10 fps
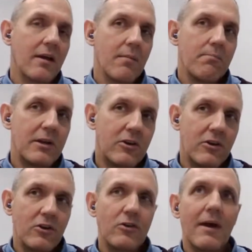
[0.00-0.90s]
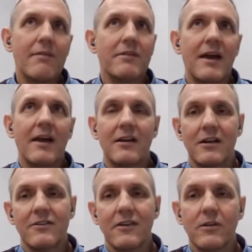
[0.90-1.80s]
but do you have an
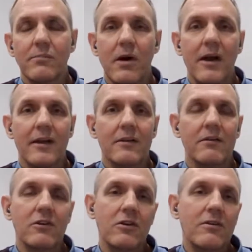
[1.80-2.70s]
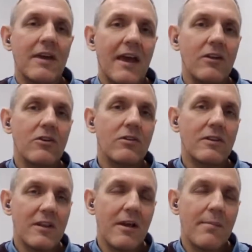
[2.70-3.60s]
analytical mind? Can you
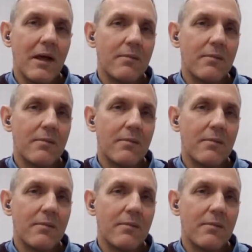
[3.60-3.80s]
think about a